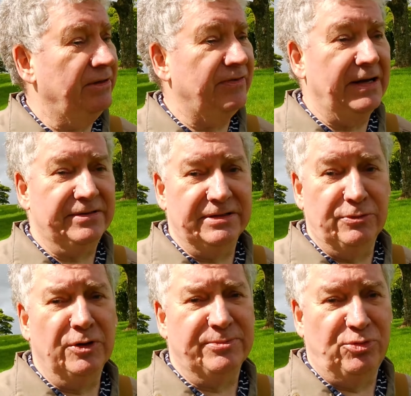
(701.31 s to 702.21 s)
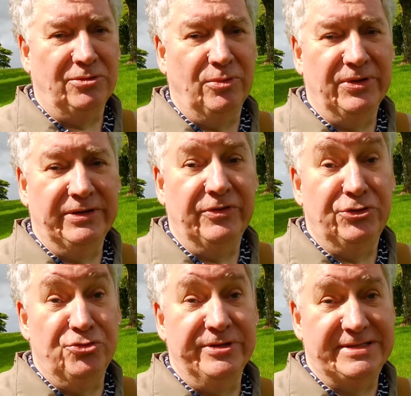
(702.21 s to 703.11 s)
fact that it was probably
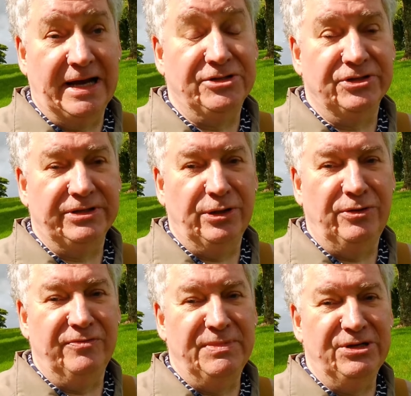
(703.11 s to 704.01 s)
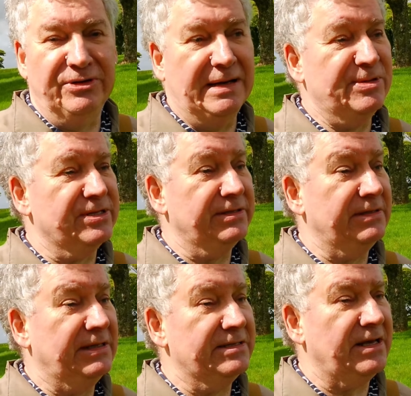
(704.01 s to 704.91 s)
the Druid sanctuary of Medionemeton,
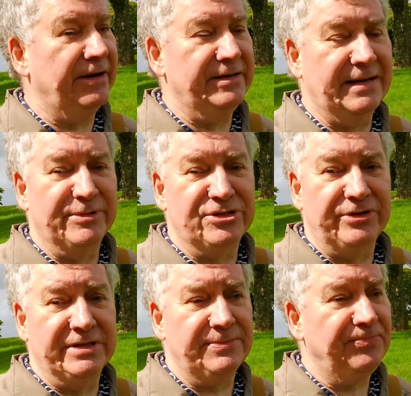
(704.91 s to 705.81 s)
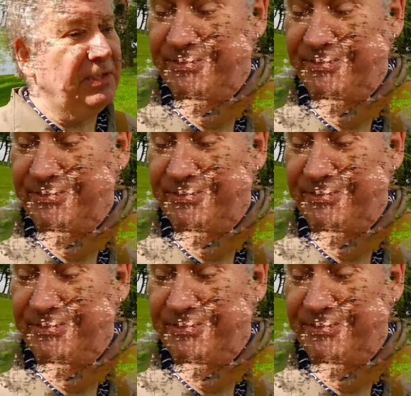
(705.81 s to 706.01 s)
as Harry demonstrates.